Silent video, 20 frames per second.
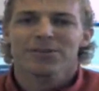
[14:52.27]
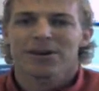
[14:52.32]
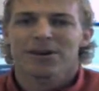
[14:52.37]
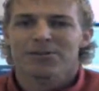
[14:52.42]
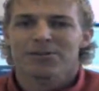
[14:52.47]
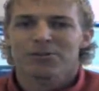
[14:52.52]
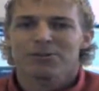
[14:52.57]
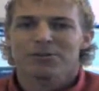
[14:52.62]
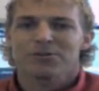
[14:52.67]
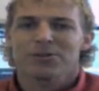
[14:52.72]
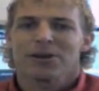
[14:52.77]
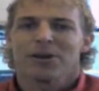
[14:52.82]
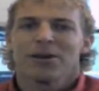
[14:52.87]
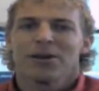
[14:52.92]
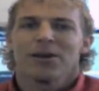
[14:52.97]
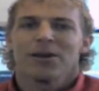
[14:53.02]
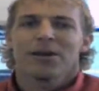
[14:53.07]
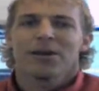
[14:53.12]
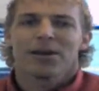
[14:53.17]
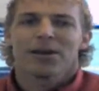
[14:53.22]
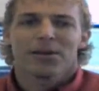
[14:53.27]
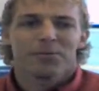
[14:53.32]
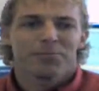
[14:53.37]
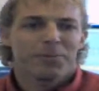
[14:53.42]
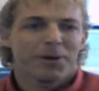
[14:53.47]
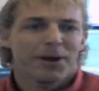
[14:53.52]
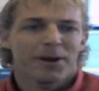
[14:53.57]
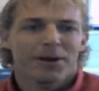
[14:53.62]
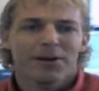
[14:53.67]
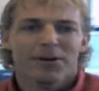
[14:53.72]
cuts, which it
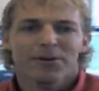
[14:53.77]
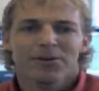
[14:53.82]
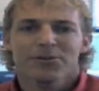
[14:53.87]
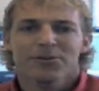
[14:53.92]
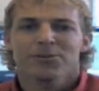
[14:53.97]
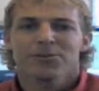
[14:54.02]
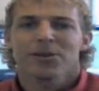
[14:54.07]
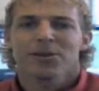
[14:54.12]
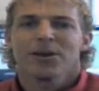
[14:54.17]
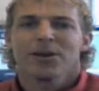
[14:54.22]
appears